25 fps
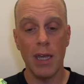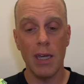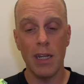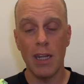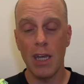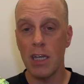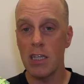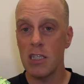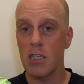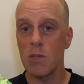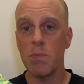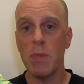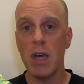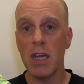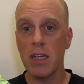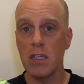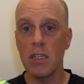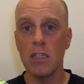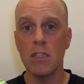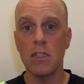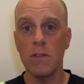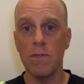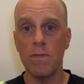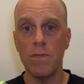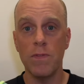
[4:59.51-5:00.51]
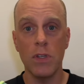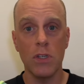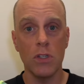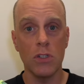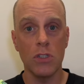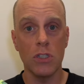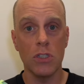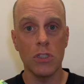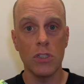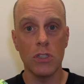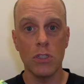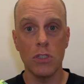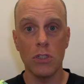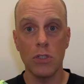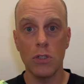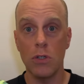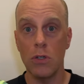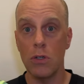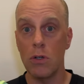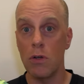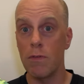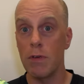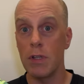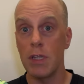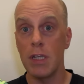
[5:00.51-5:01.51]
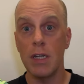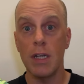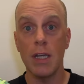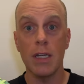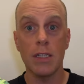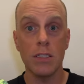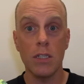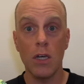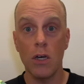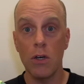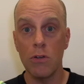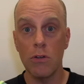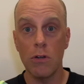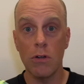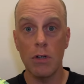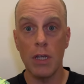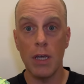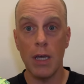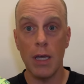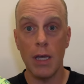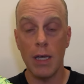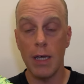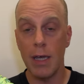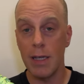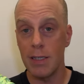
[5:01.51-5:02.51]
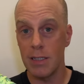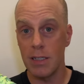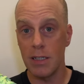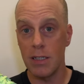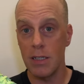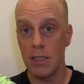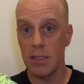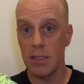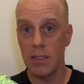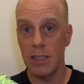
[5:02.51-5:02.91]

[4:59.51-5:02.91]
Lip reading: and I expect it to feel just as good over the next 100K as it